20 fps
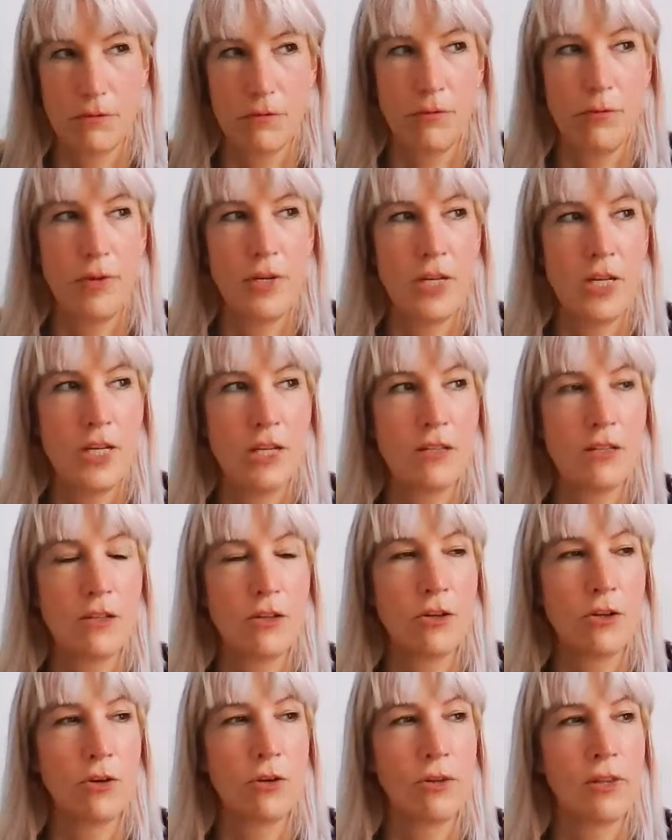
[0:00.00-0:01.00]
we need to
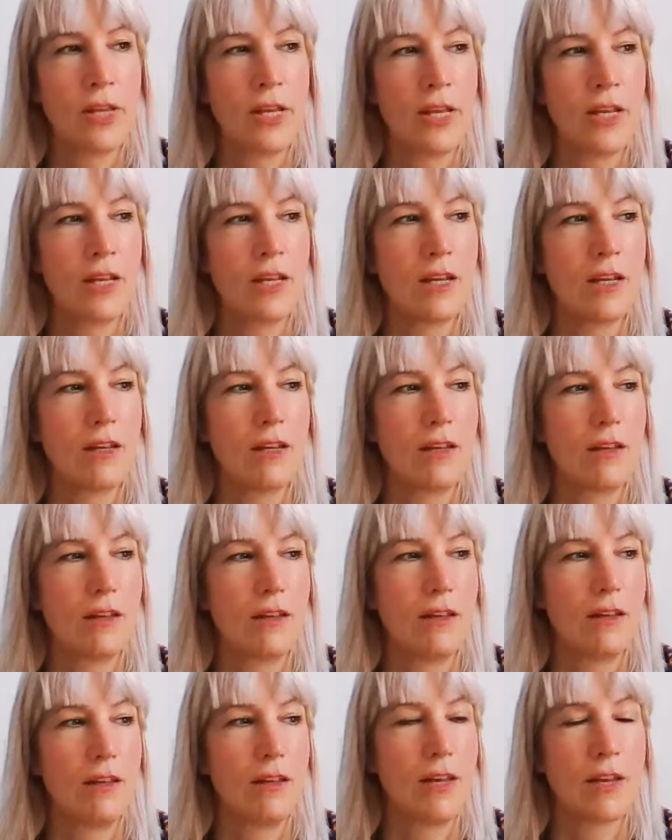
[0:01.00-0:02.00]
go like,
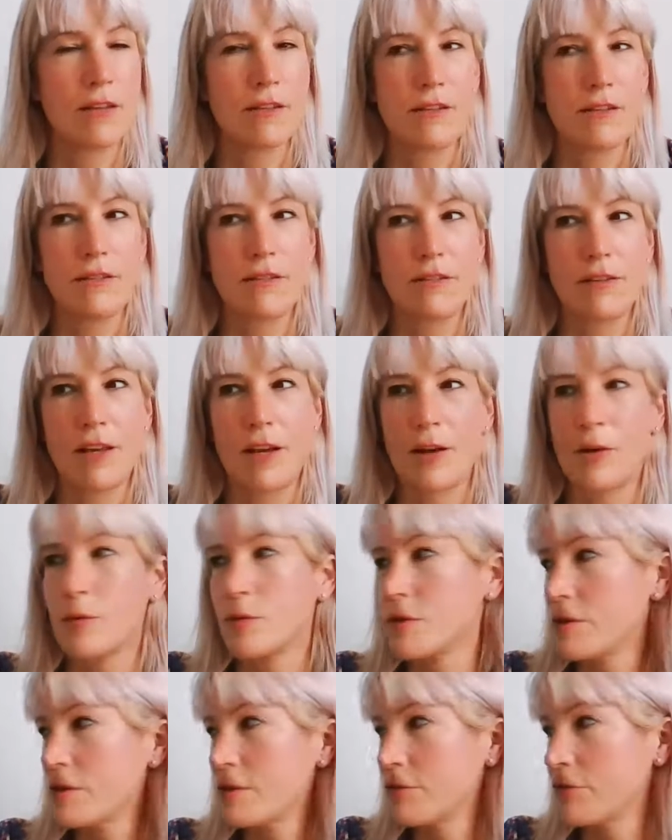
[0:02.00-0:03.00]
yes, that
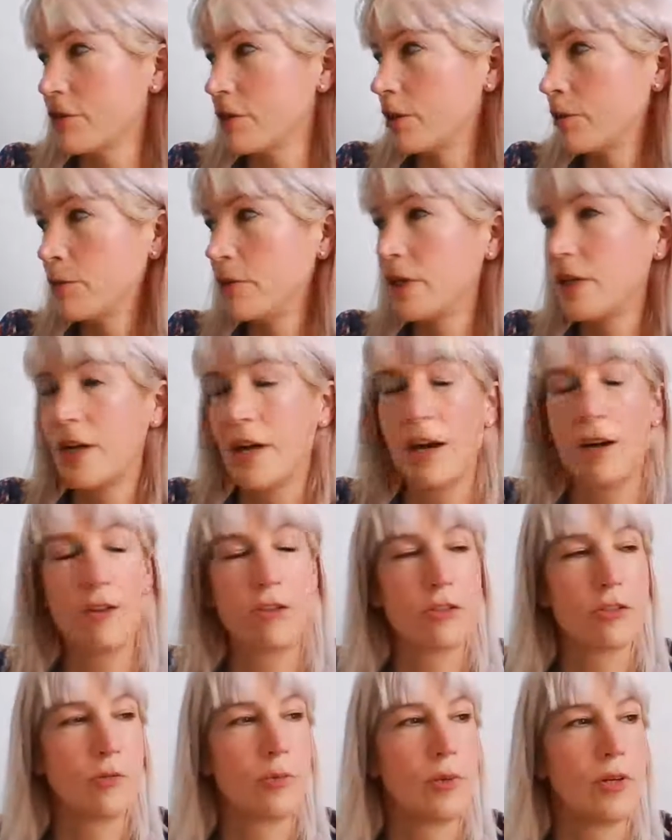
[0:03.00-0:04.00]
was the family
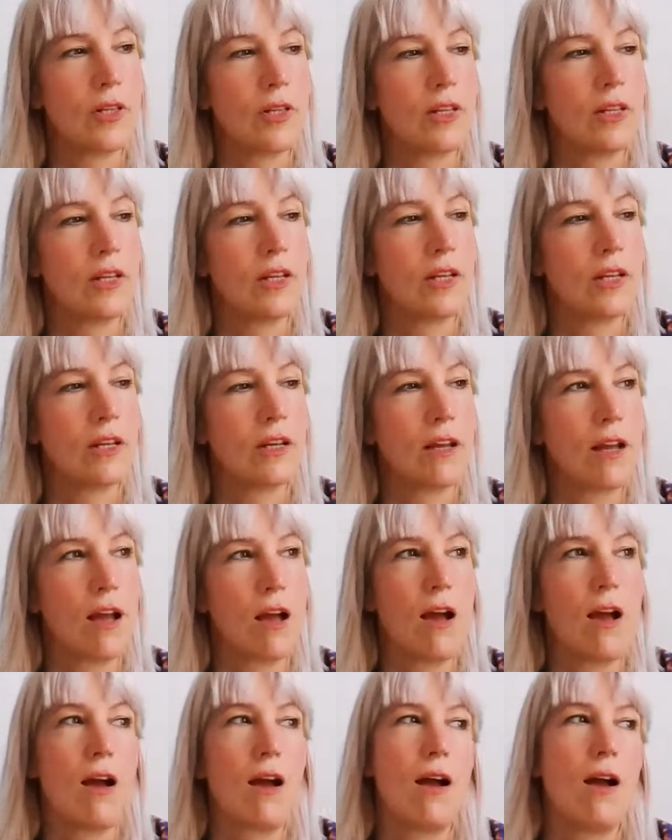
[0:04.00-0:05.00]
couch, but like
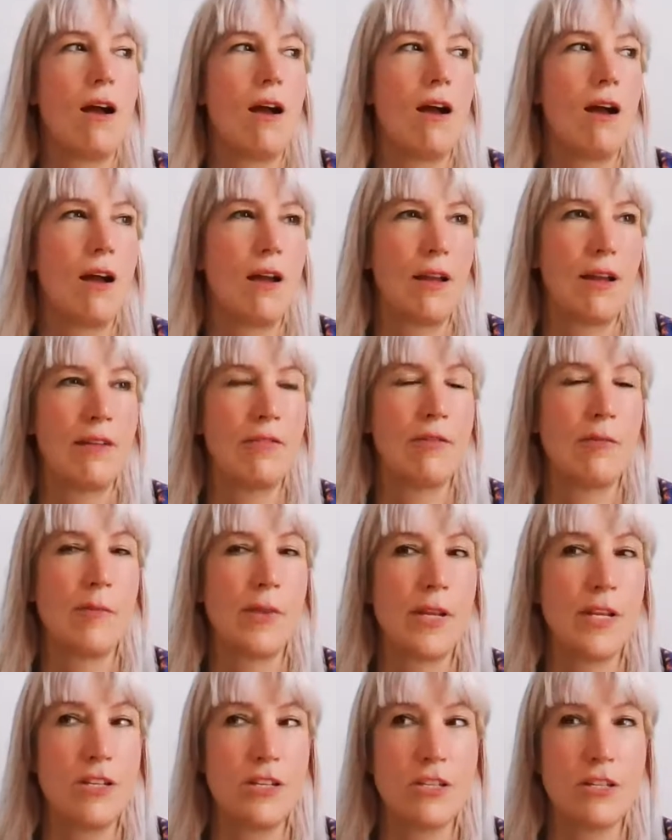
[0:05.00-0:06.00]
I have a
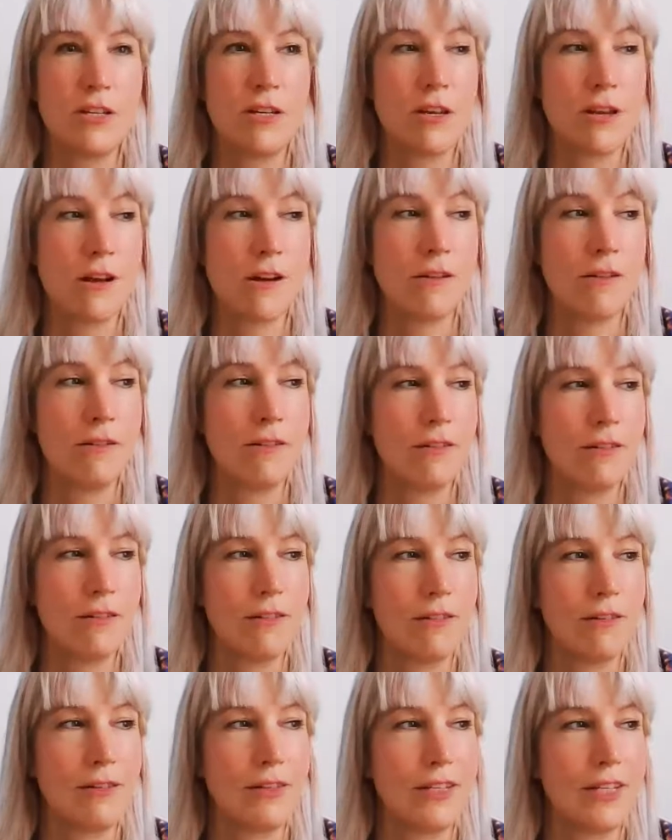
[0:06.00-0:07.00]
mansion now,
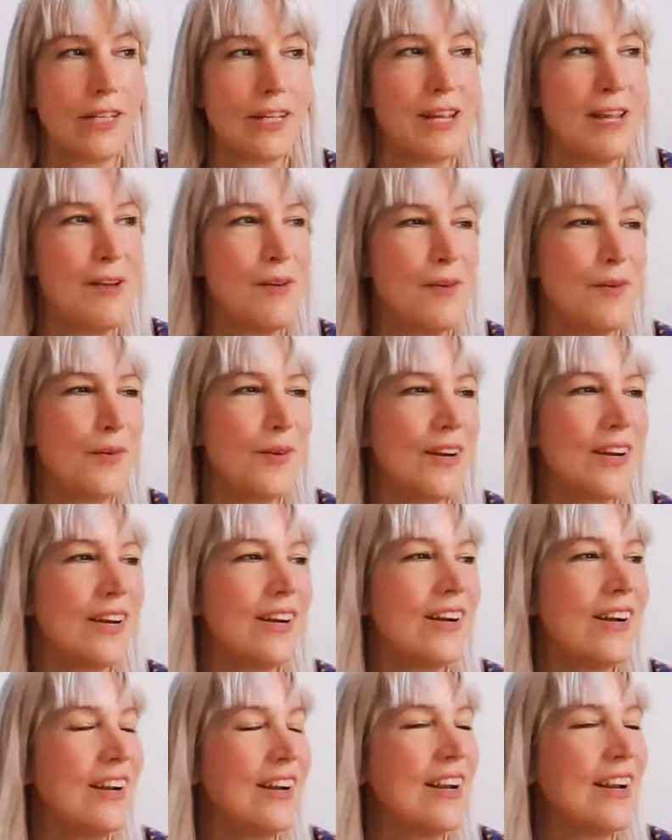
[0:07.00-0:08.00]
like
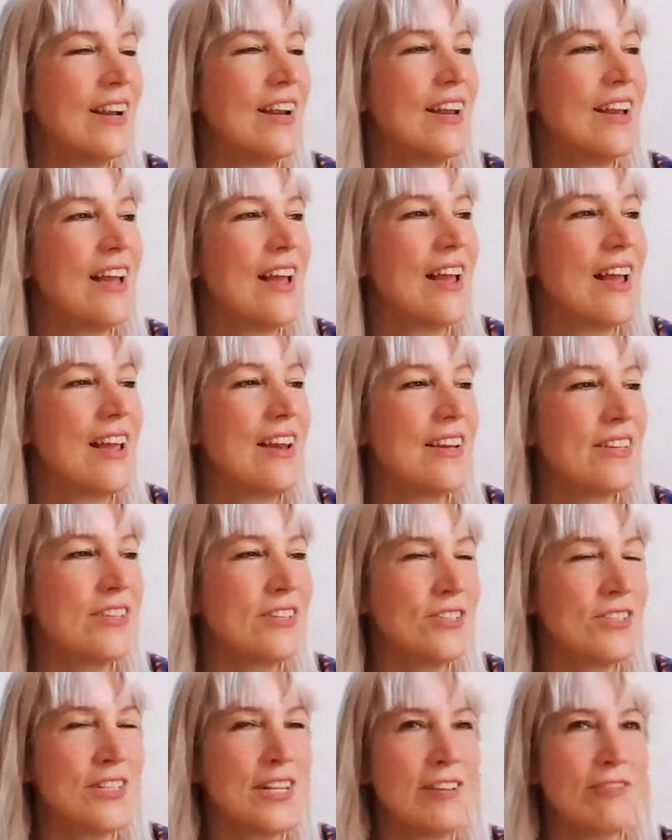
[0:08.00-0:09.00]
where, and it
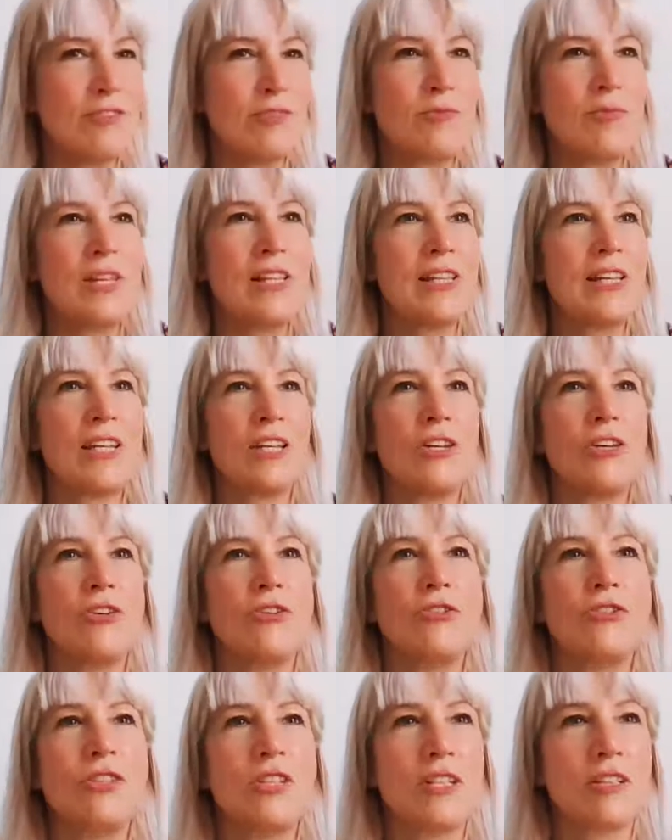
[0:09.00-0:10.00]
doesn't have to be like
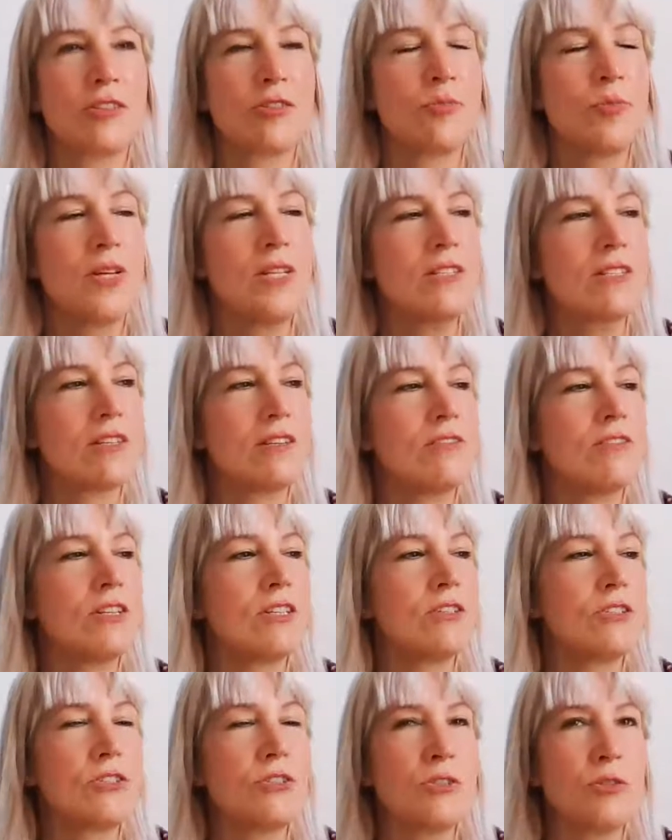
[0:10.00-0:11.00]
huge and expensive.
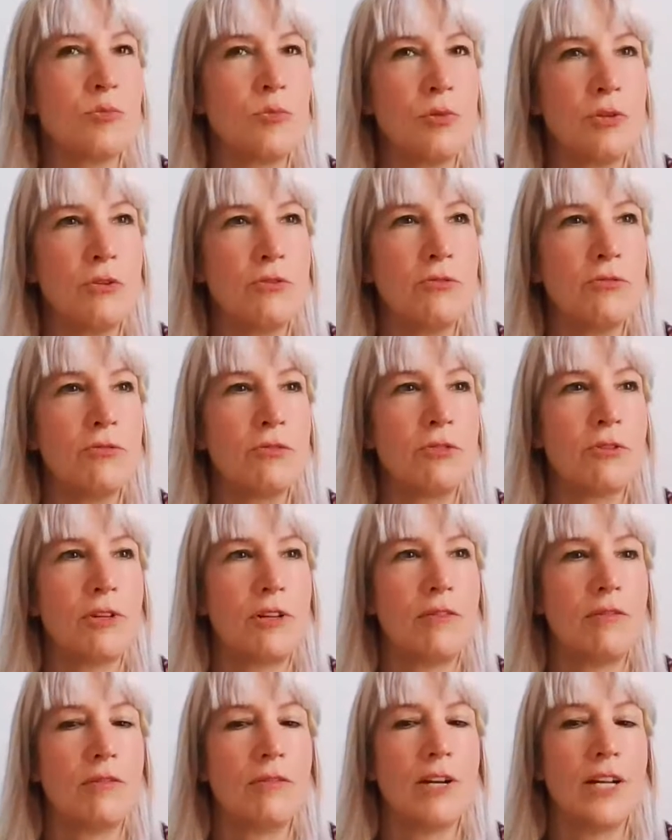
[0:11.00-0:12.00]
It's just beautiful
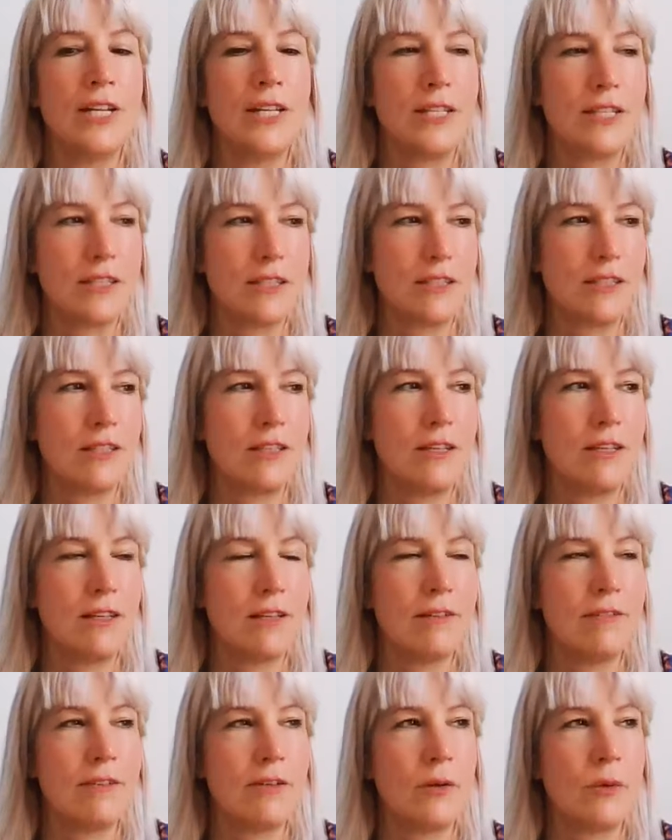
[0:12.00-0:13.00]
and right in
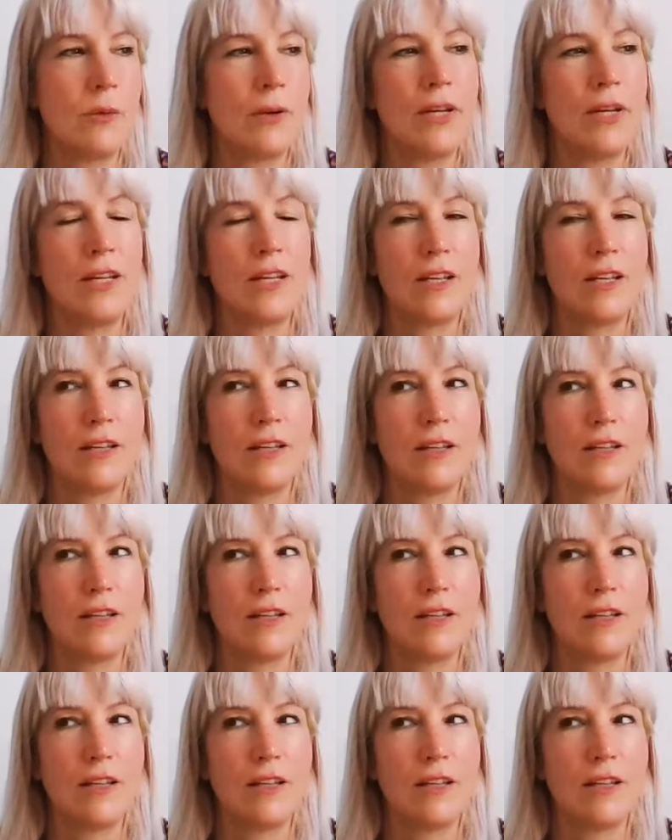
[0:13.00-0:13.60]
every way.